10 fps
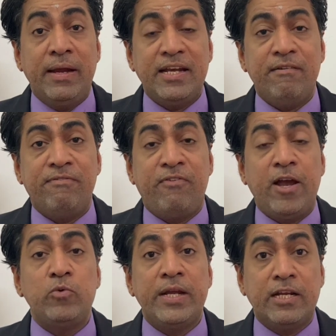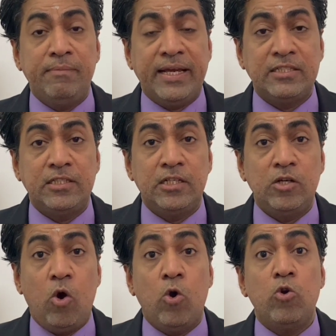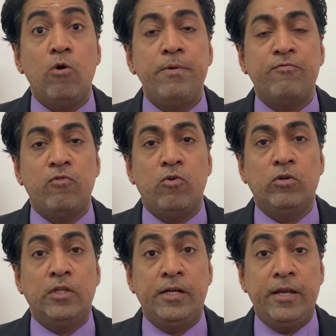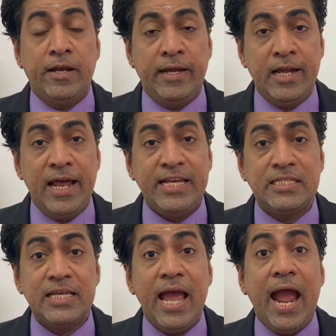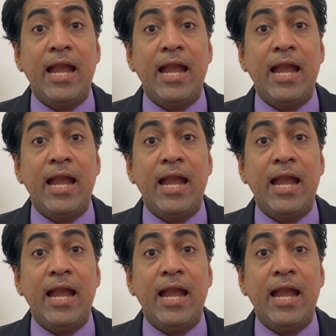better file your income tax return or no before the deadlines,